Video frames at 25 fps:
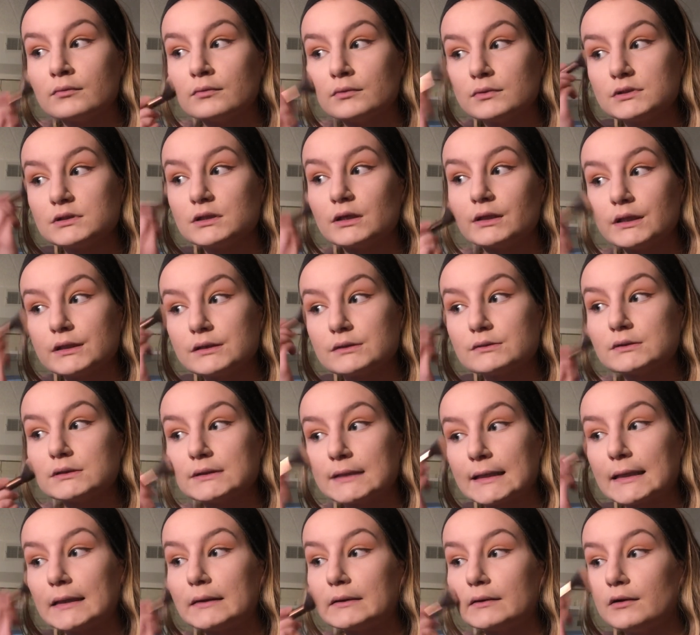so this was
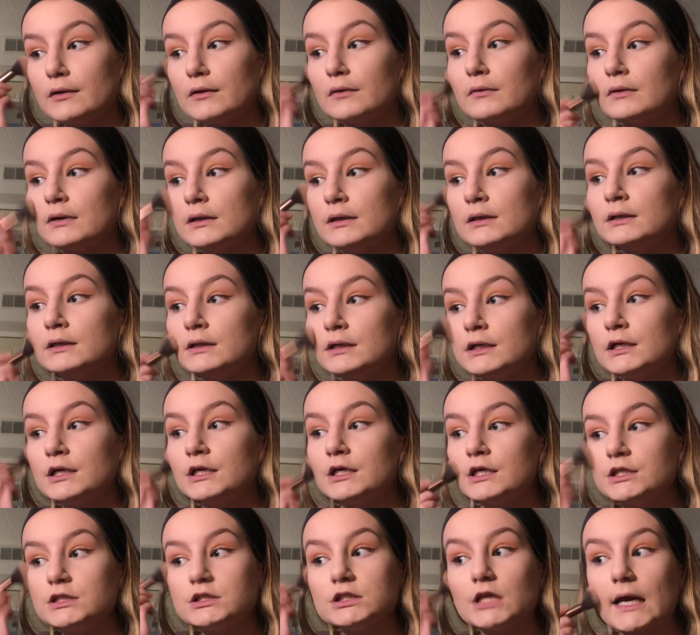like a little
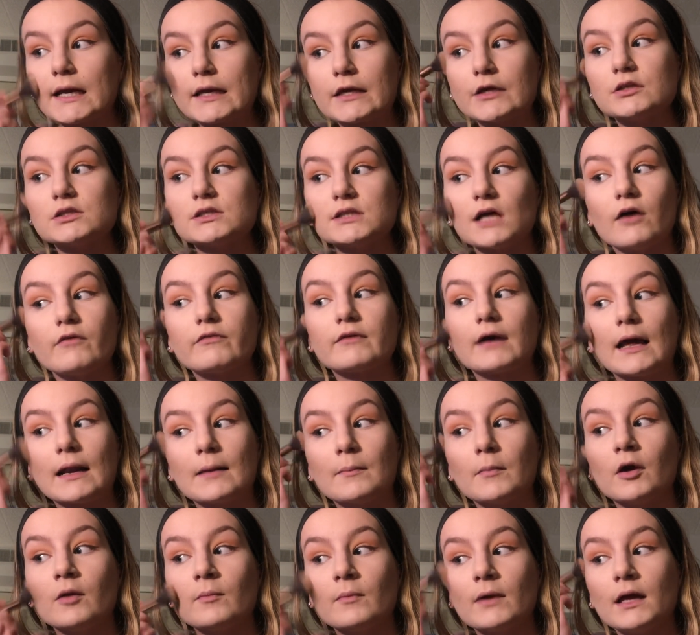check yourself kind of
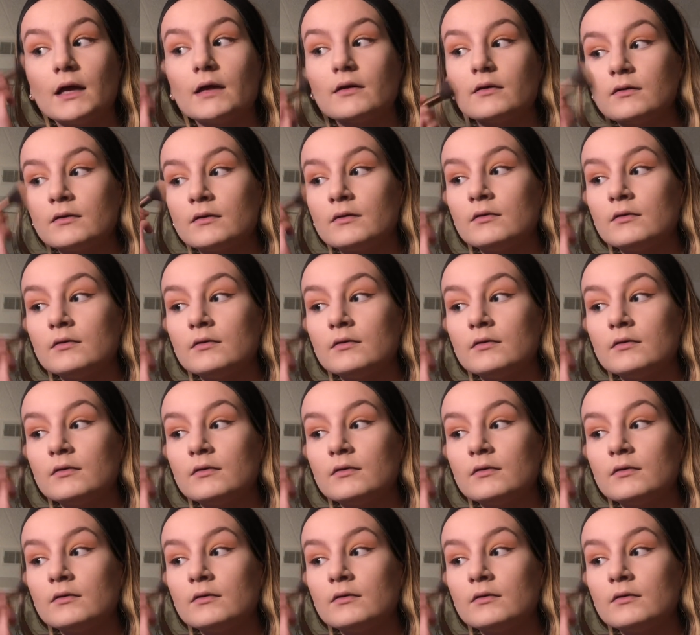moment.